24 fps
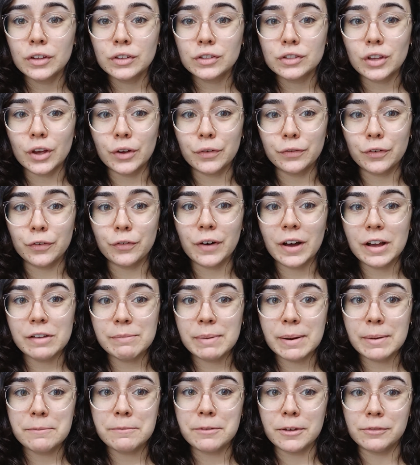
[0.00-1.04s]
So for
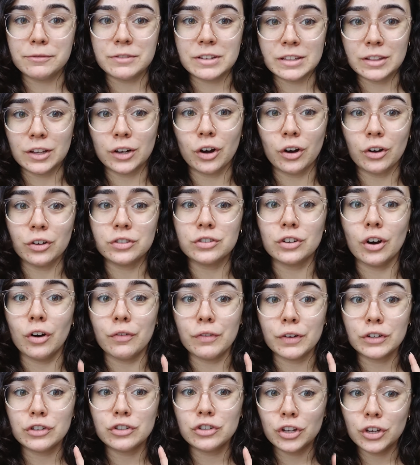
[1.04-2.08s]
£5.50, the cost
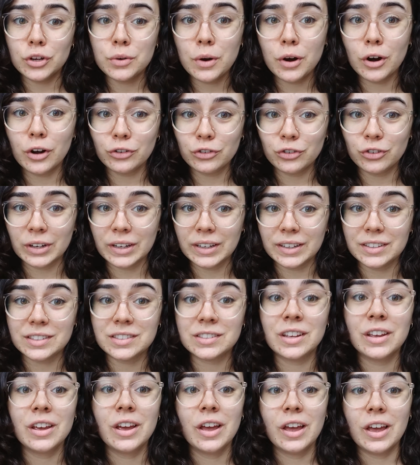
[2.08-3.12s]
of 2 hot
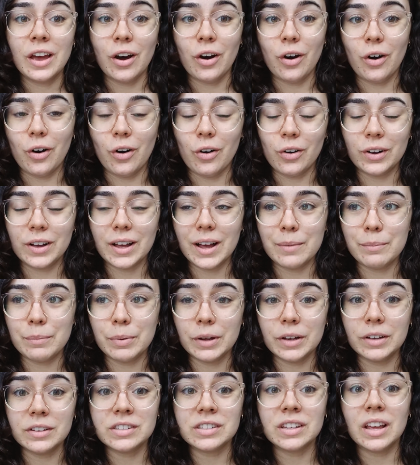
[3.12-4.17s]
drinks on
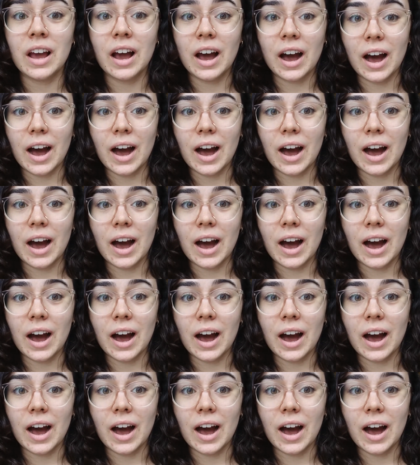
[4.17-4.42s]
campus,